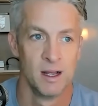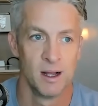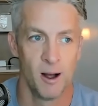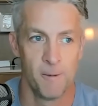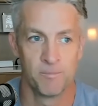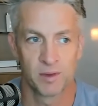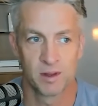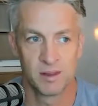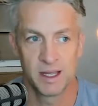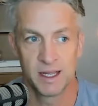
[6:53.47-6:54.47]
Um,
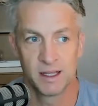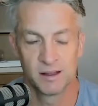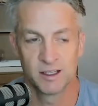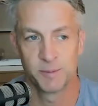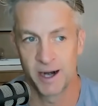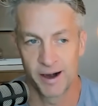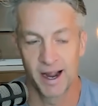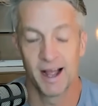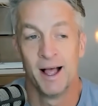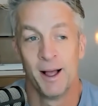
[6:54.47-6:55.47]
the Lisbon area,